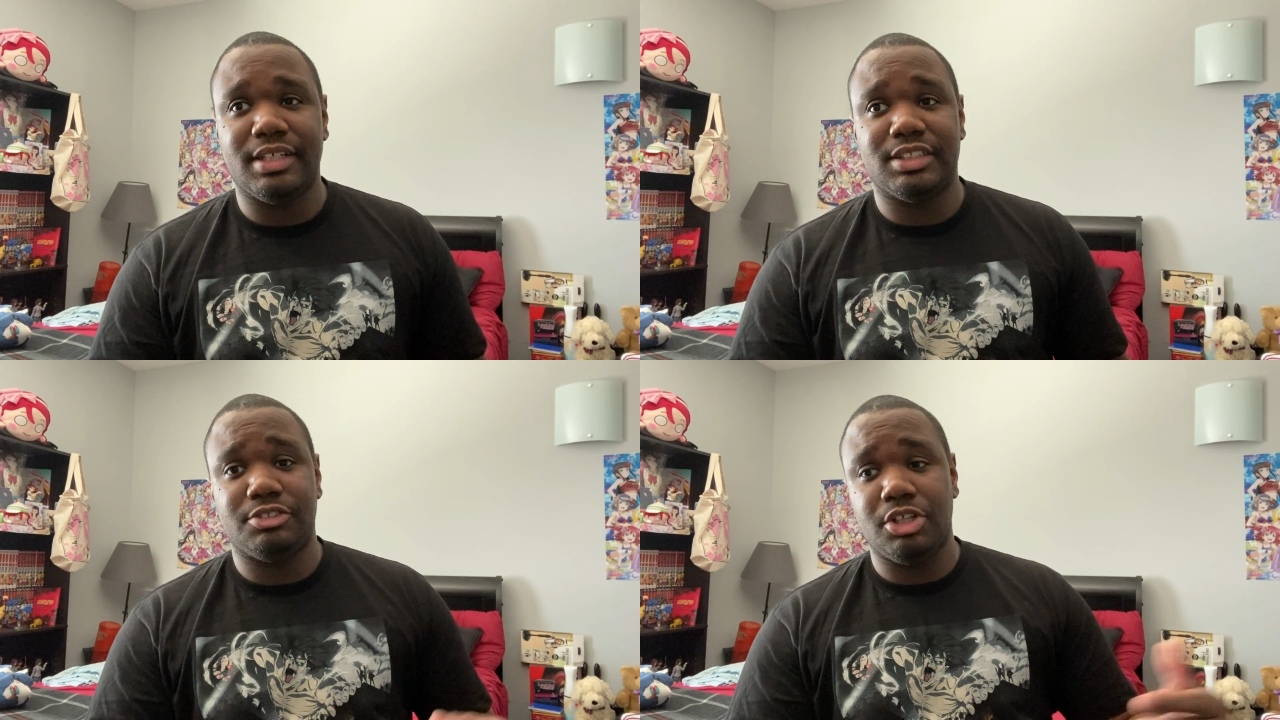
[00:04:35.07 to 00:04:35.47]

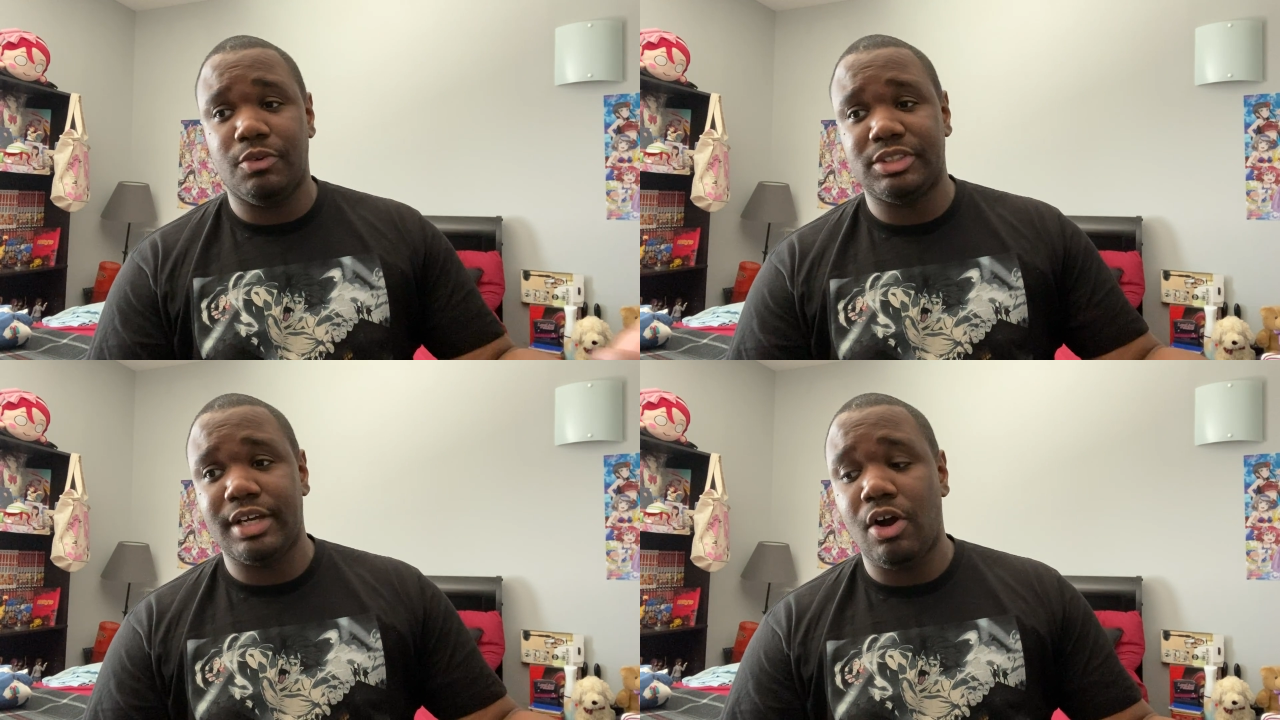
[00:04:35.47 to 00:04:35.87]
because she
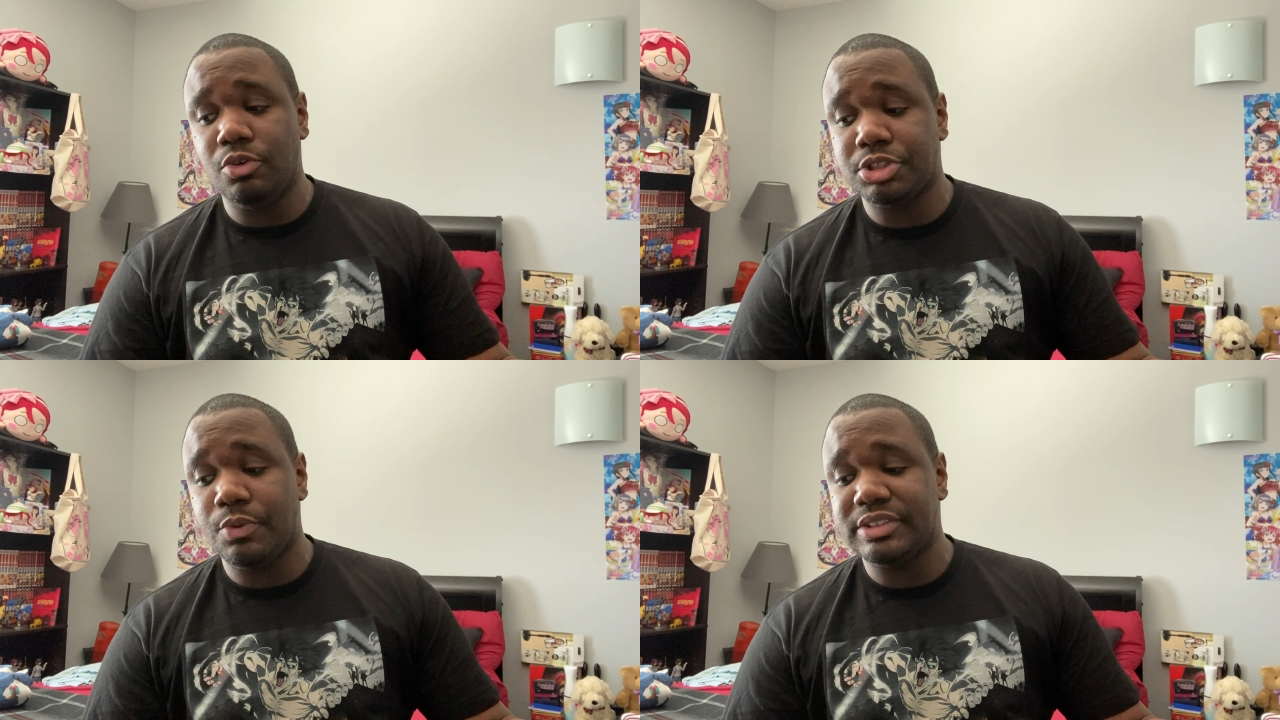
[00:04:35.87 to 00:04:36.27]
always like,
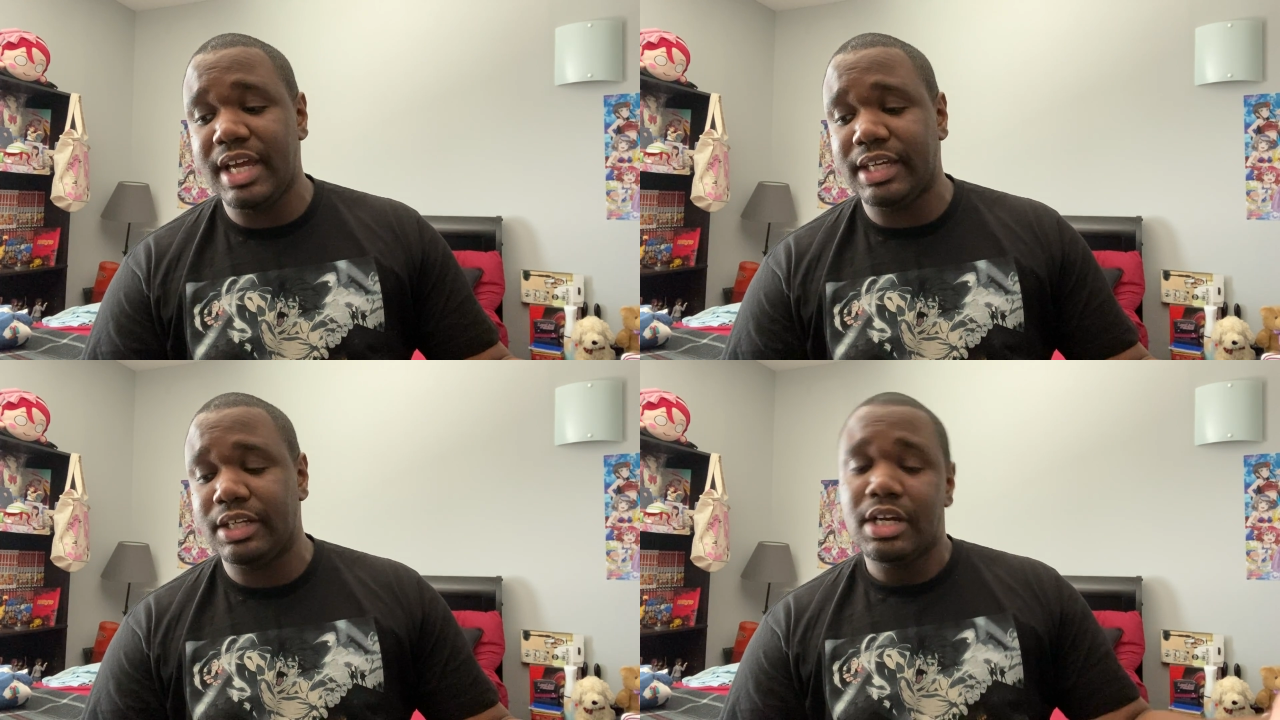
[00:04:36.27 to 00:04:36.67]
oh, she always
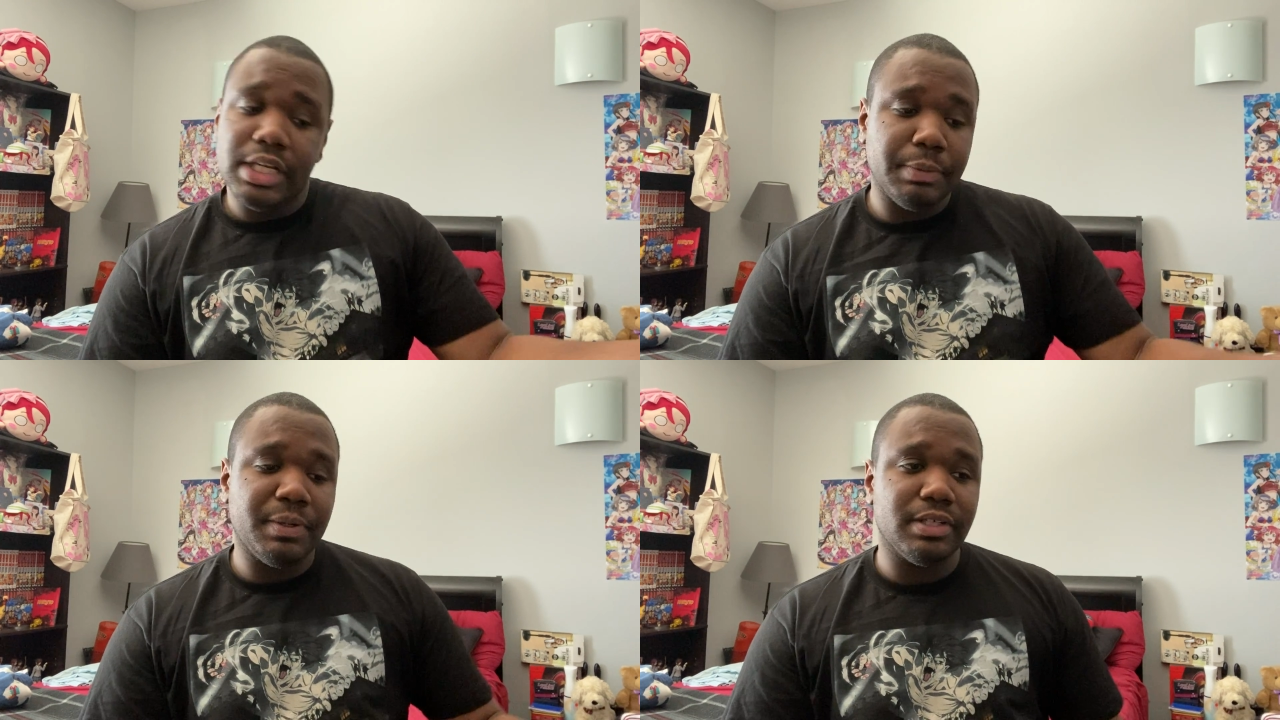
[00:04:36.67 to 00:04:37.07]
naked.
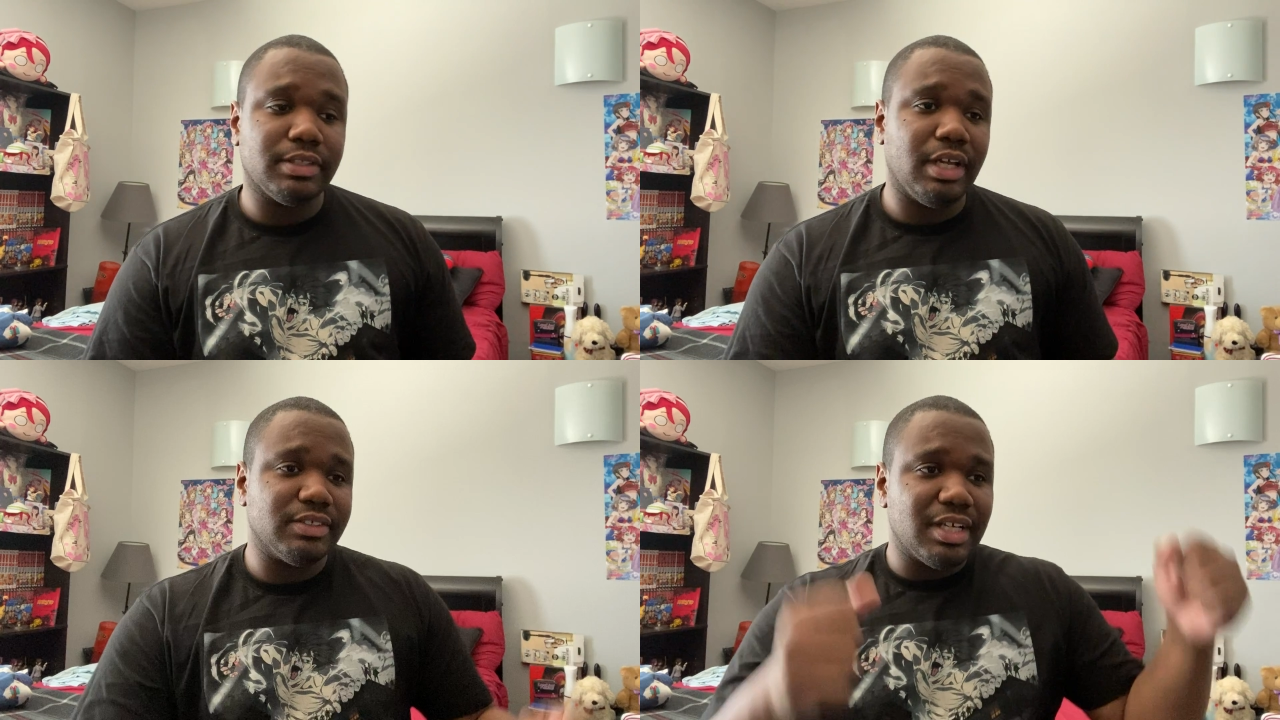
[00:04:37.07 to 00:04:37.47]
Let me put
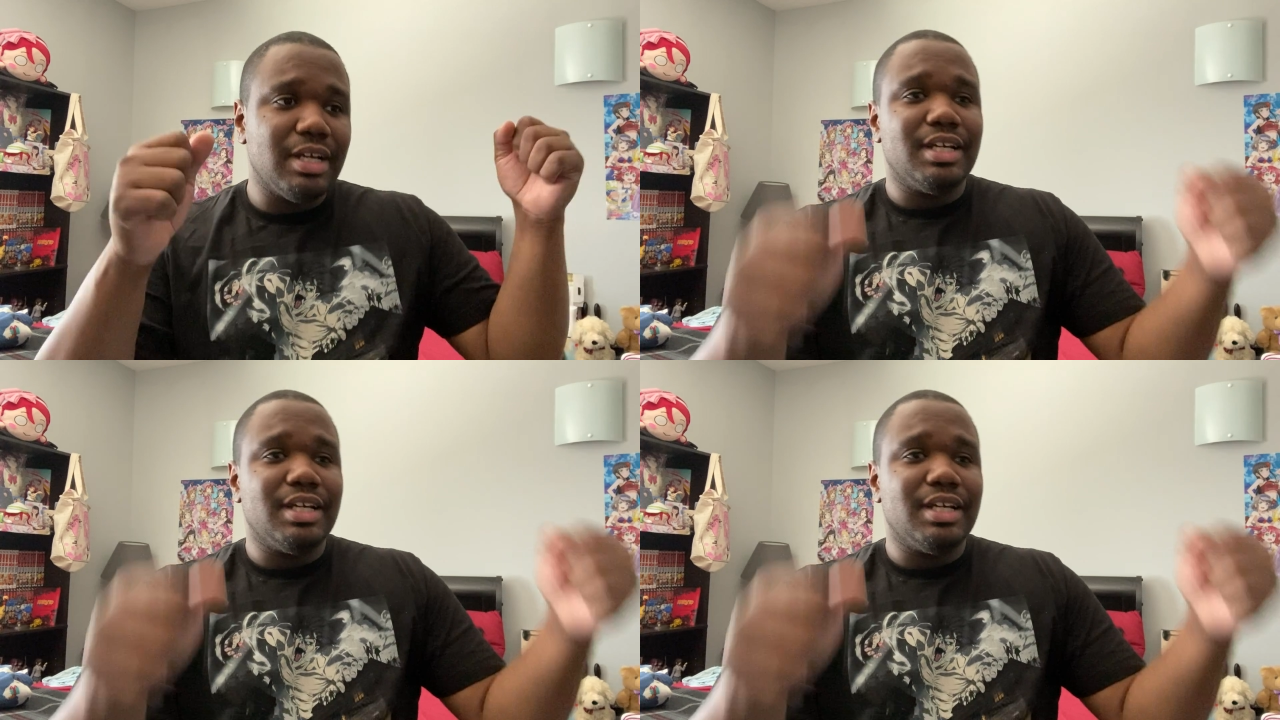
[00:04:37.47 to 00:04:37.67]
on clothes.